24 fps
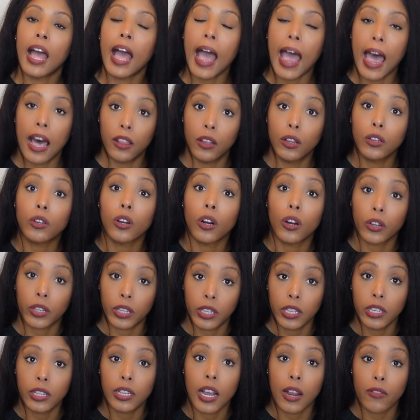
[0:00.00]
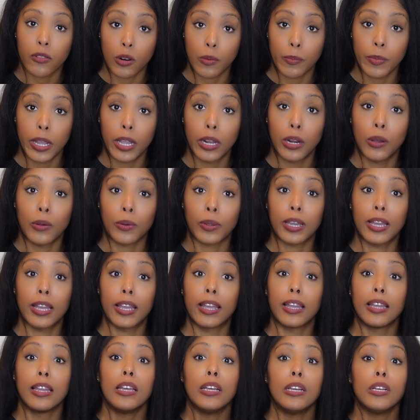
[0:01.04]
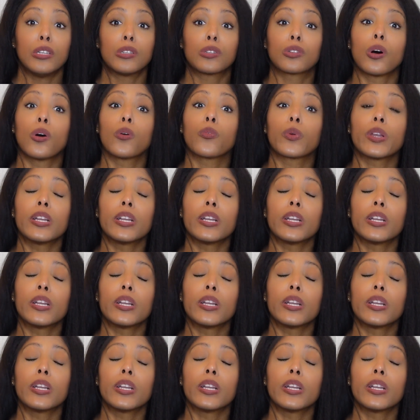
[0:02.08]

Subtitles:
Oligarchy government, okay? So